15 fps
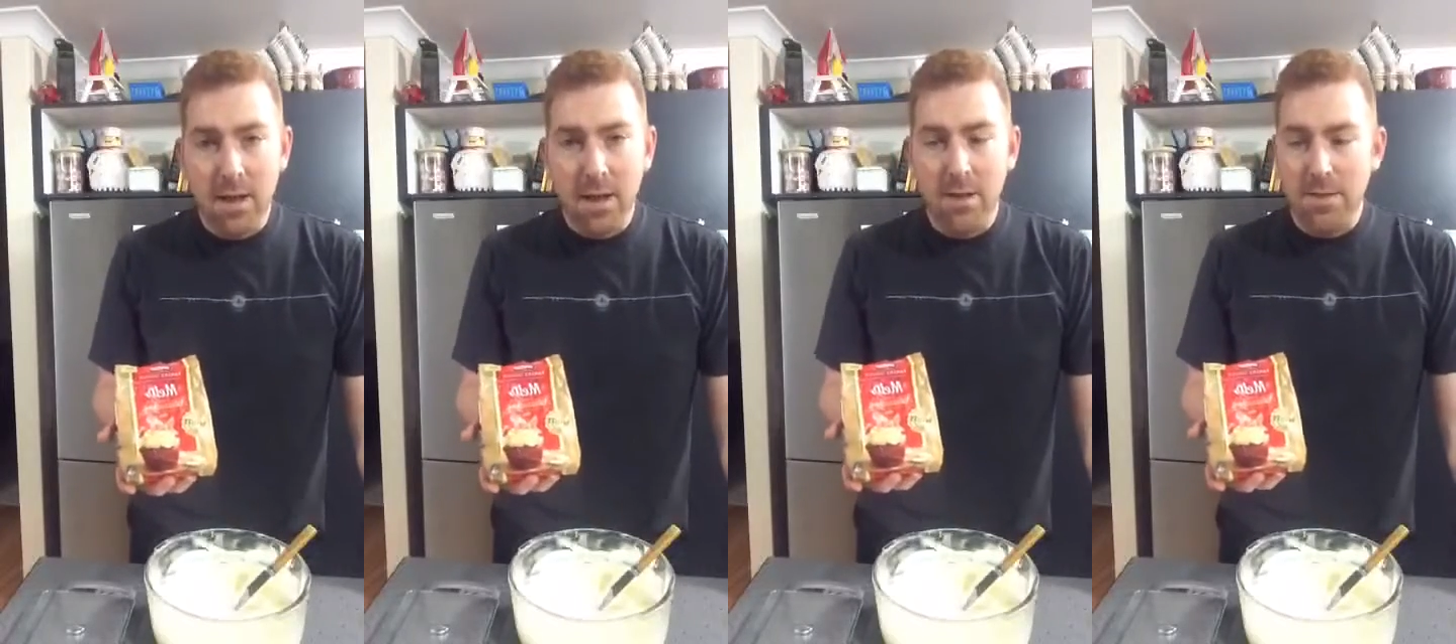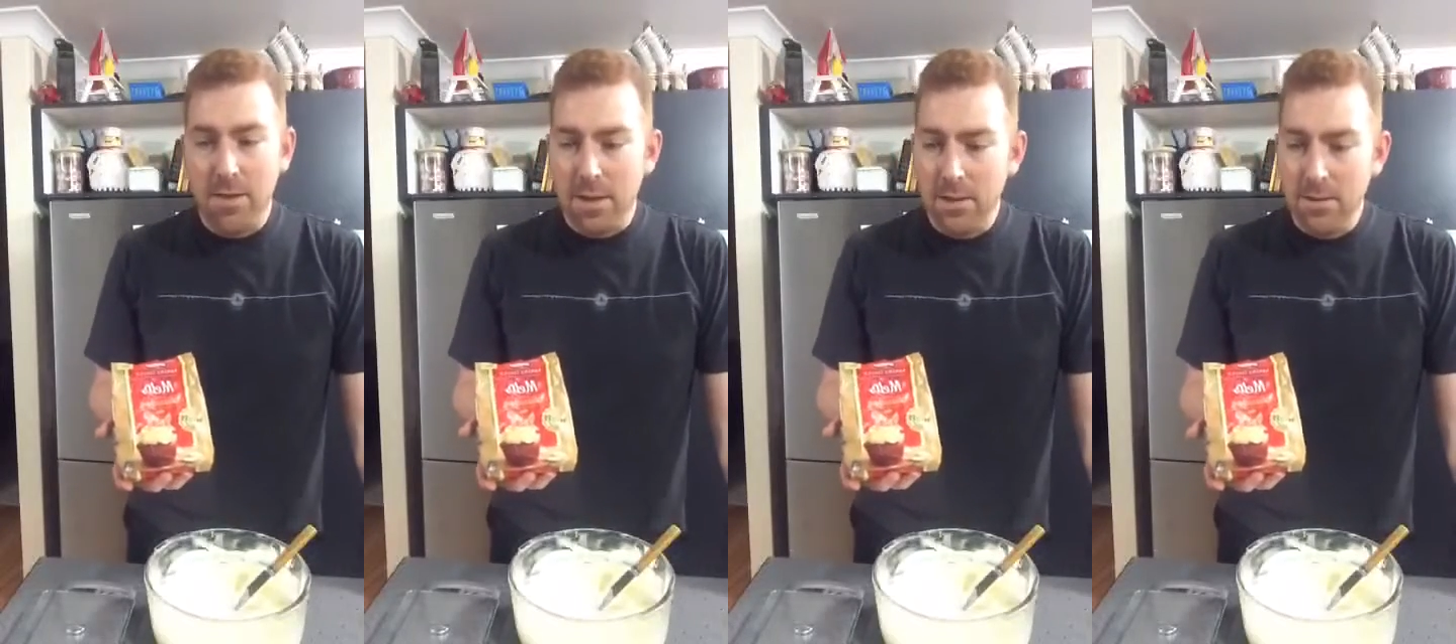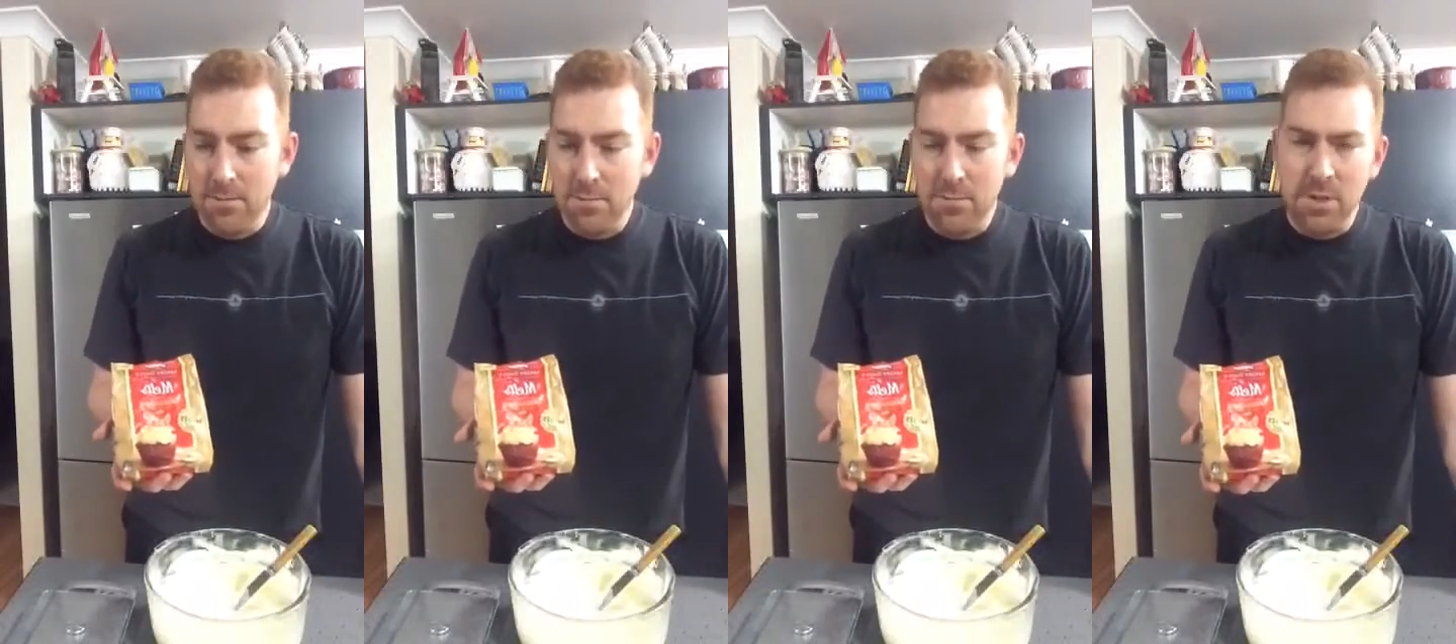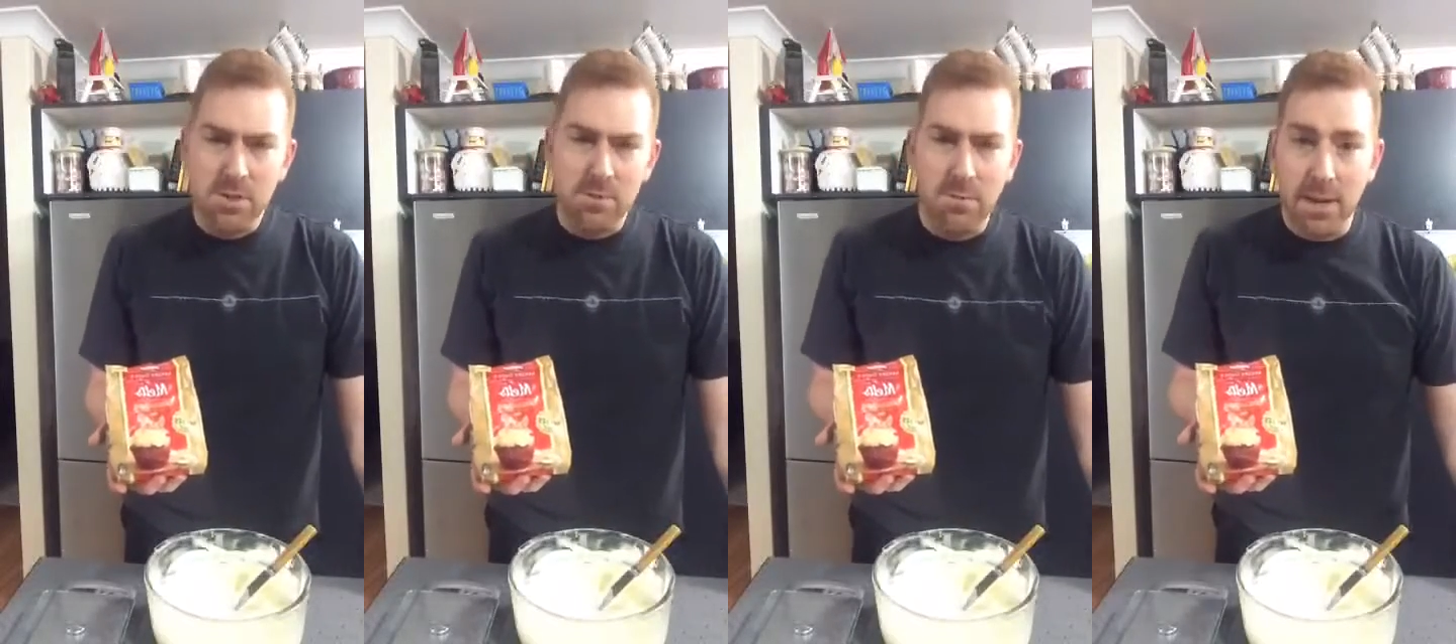than
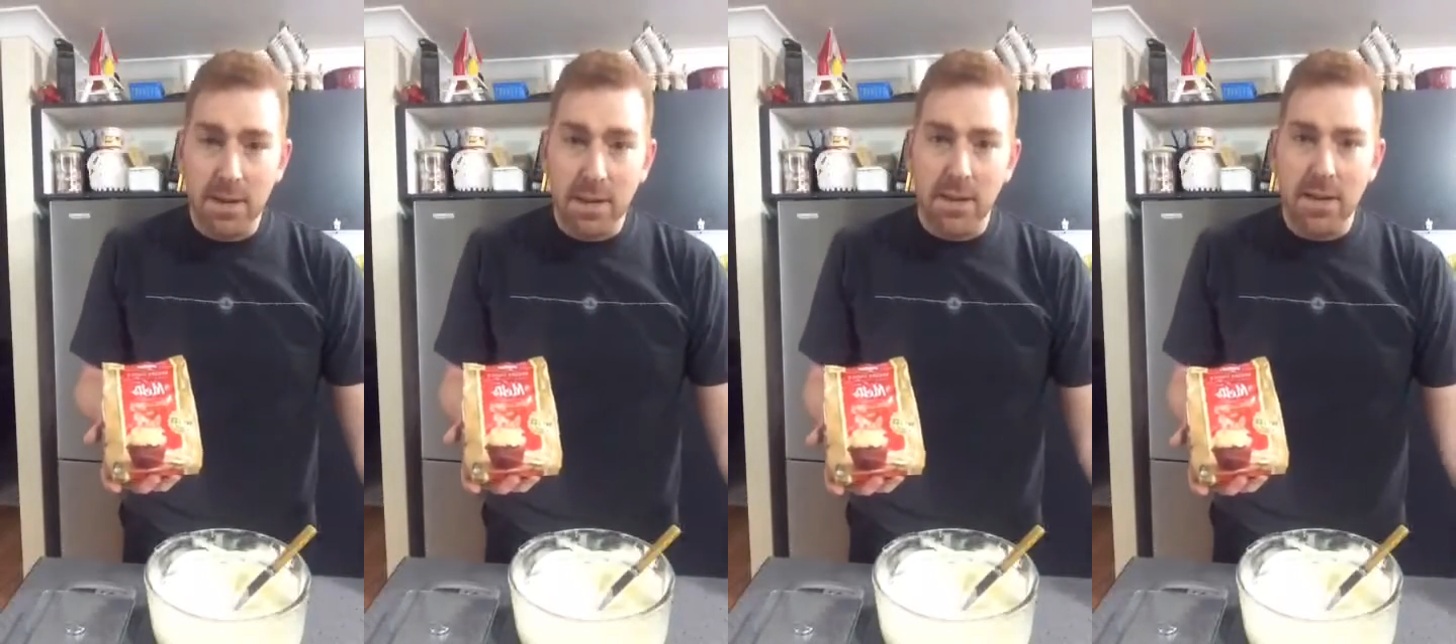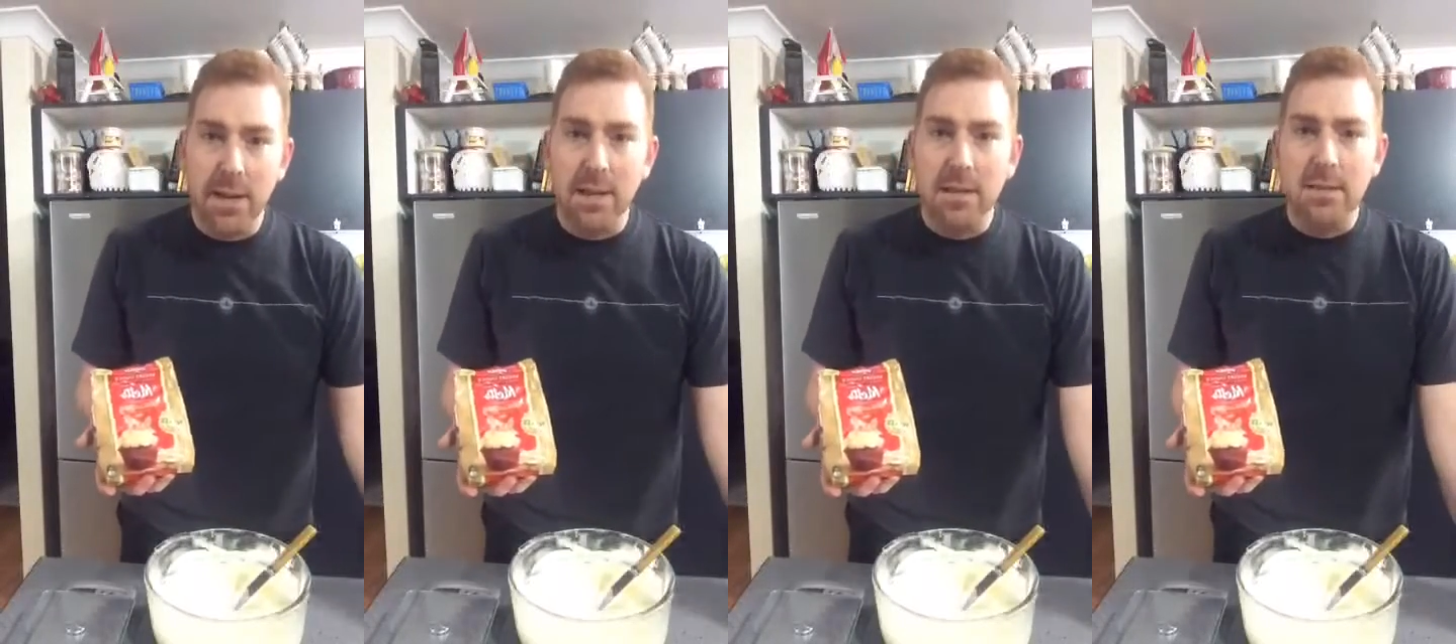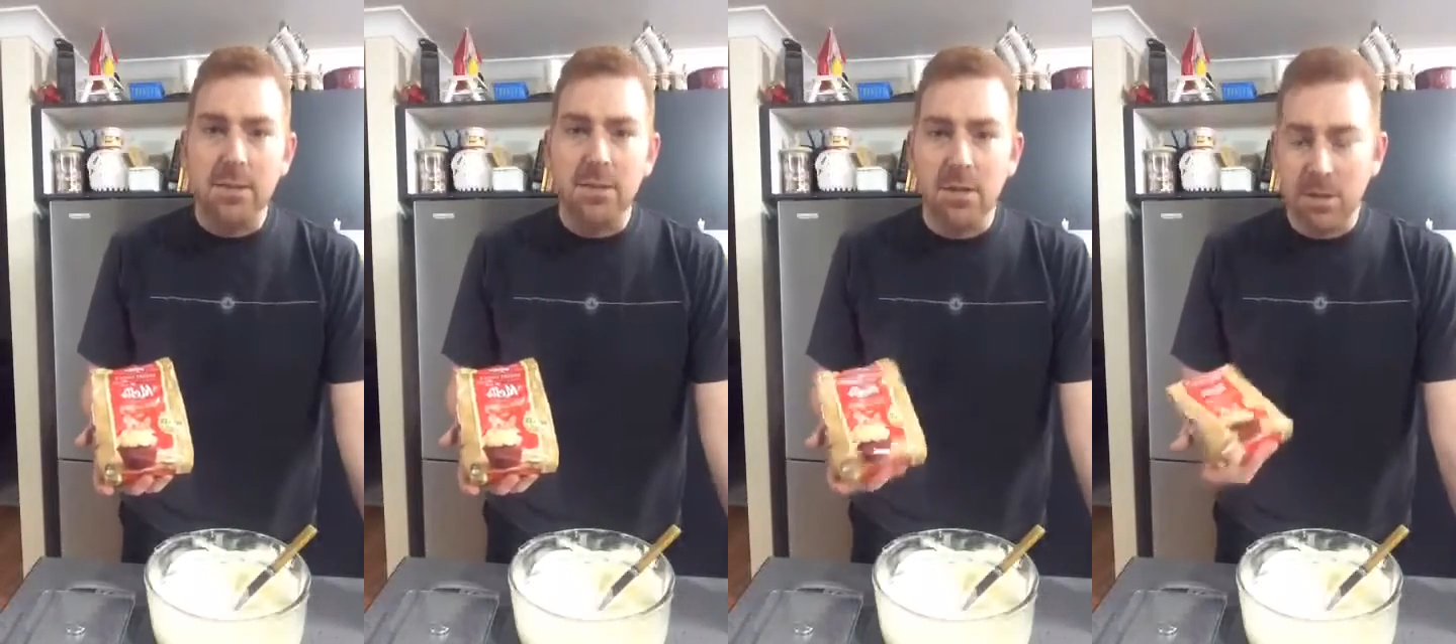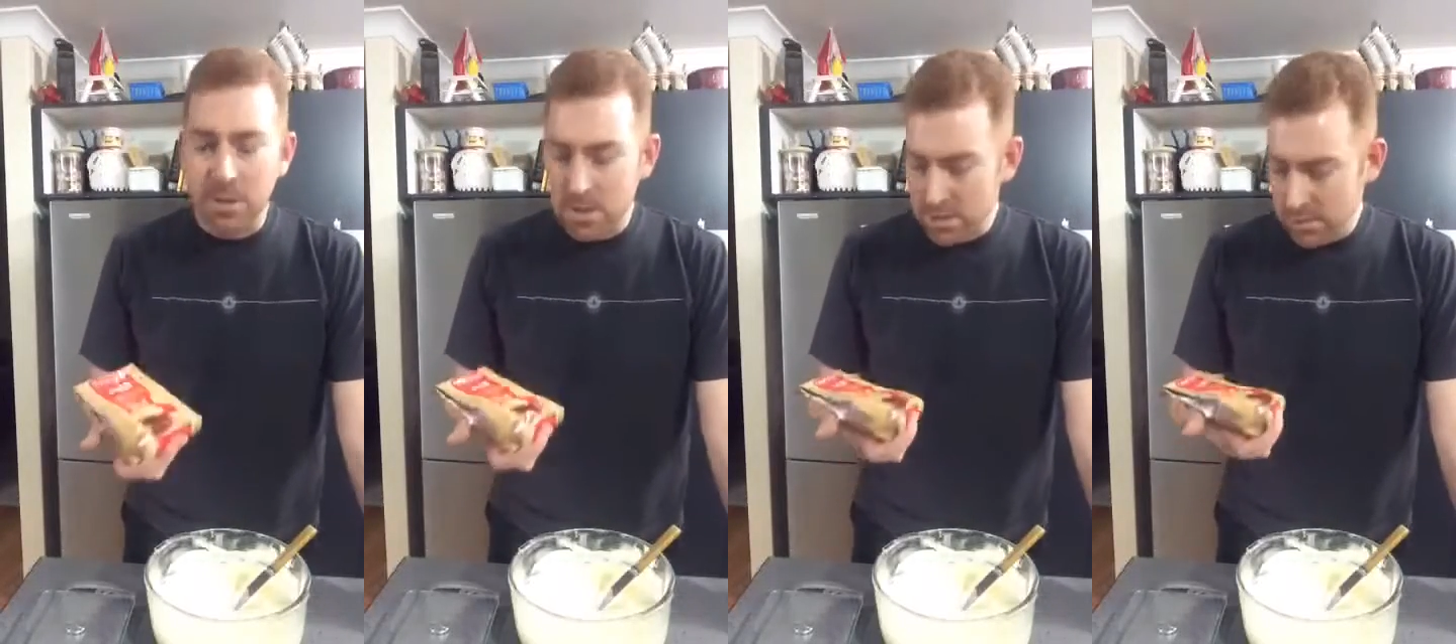just regular eating
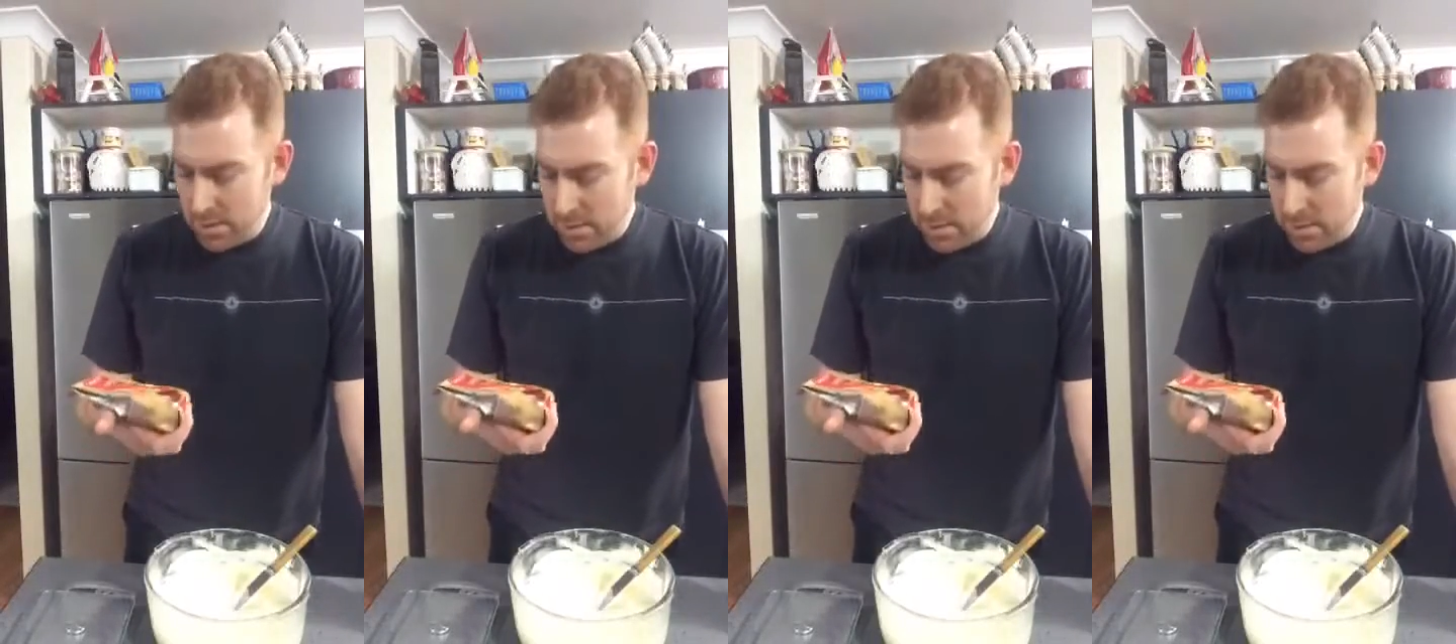chocolate,